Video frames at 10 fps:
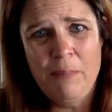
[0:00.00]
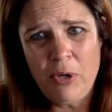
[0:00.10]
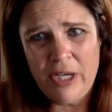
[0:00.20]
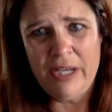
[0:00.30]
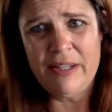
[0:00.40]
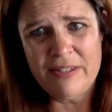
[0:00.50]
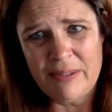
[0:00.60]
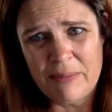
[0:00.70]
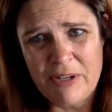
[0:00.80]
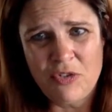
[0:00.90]
put it in
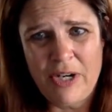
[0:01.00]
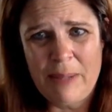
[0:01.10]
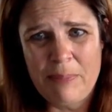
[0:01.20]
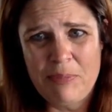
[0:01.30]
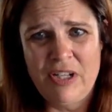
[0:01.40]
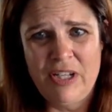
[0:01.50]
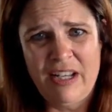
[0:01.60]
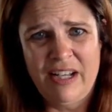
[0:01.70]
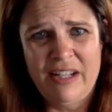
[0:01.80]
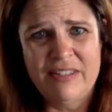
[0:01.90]
some contraption, it
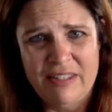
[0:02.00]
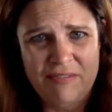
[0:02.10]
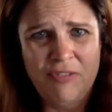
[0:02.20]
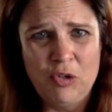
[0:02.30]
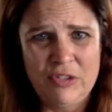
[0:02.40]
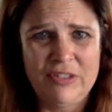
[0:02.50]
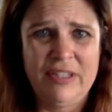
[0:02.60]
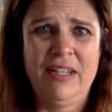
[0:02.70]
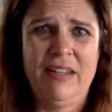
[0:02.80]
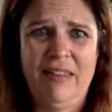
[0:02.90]
cuts it and folds
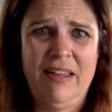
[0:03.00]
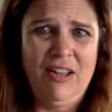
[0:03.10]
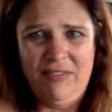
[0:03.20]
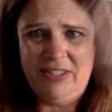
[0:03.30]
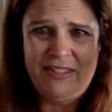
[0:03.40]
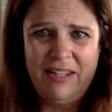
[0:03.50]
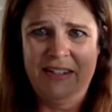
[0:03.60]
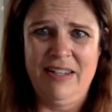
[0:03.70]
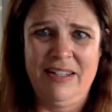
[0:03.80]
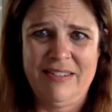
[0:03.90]
it, and then all of a
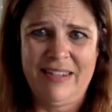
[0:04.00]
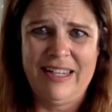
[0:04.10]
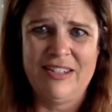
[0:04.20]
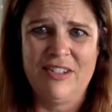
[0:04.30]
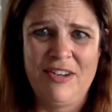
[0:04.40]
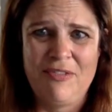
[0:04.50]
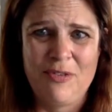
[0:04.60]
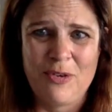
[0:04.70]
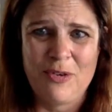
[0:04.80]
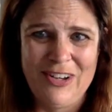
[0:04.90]
sudden it's like done
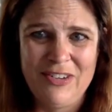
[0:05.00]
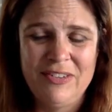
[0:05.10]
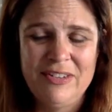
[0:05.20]
for you